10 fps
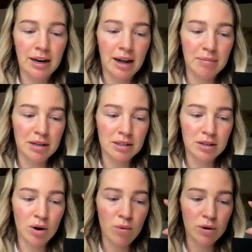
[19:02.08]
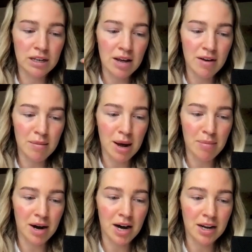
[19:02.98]
like my soul was leaving my
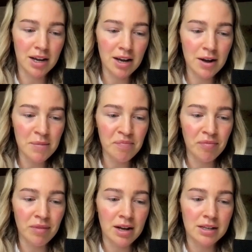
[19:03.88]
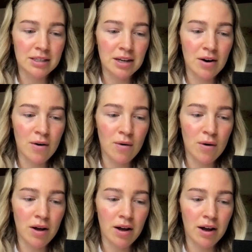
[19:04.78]
body.
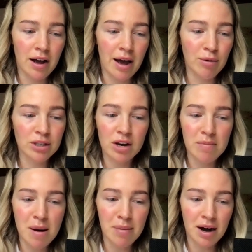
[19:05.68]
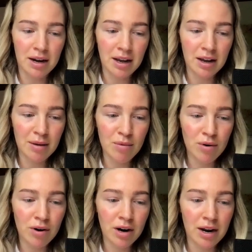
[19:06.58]
So I was not in my body
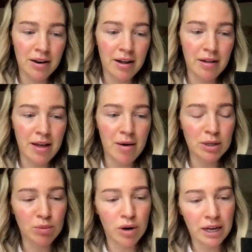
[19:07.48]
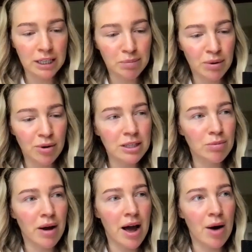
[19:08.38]
anymore. And there was one experience
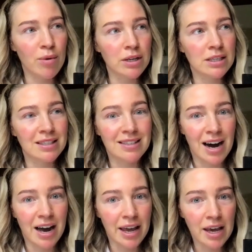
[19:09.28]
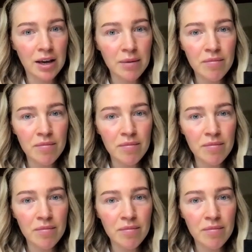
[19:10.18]
where I was dying